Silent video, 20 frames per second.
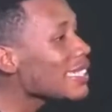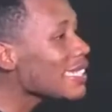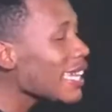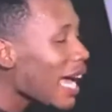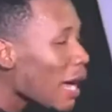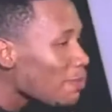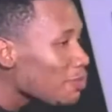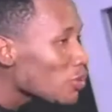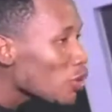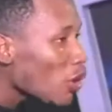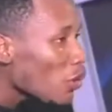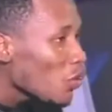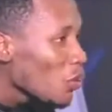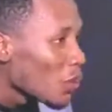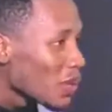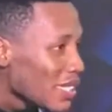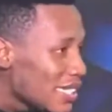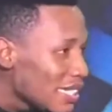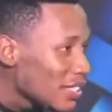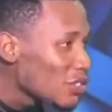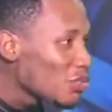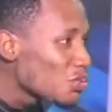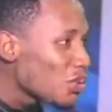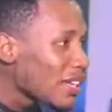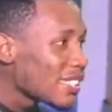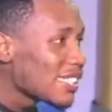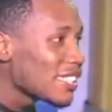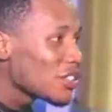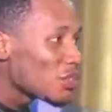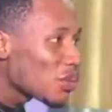captured within
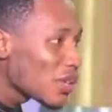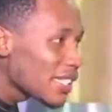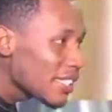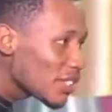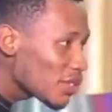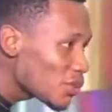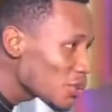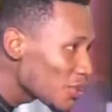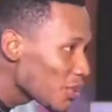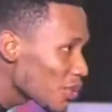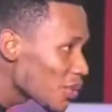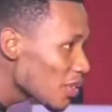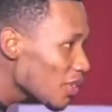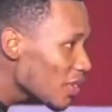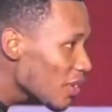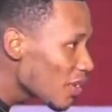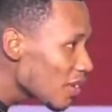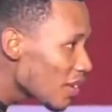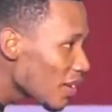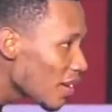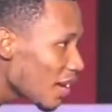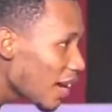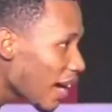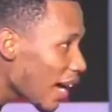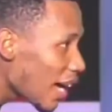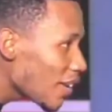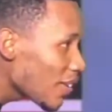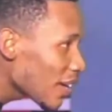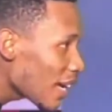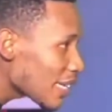2022.
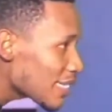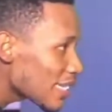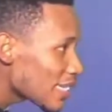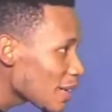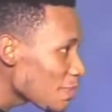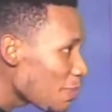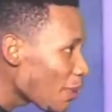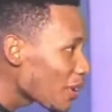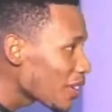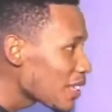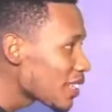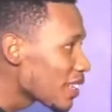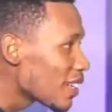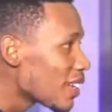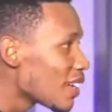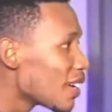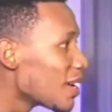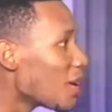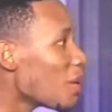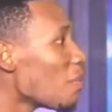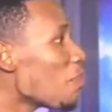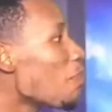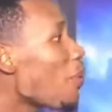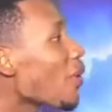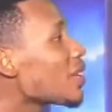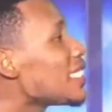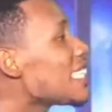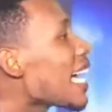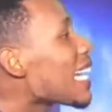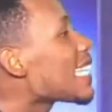Are you getting the point?
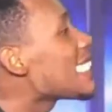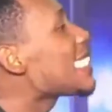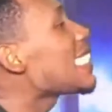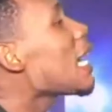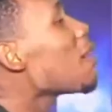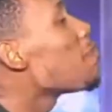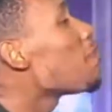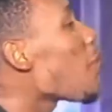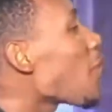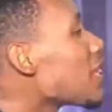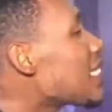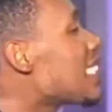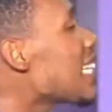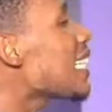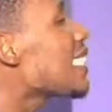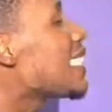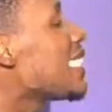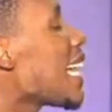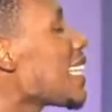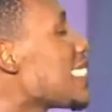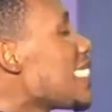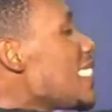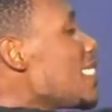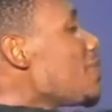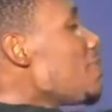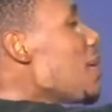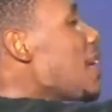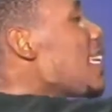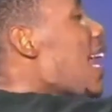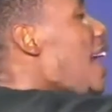But there is a budget that is
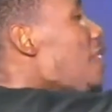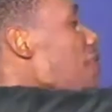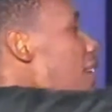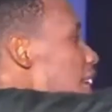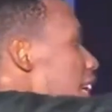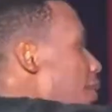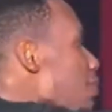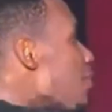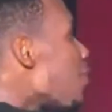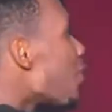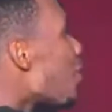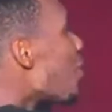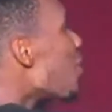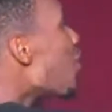made available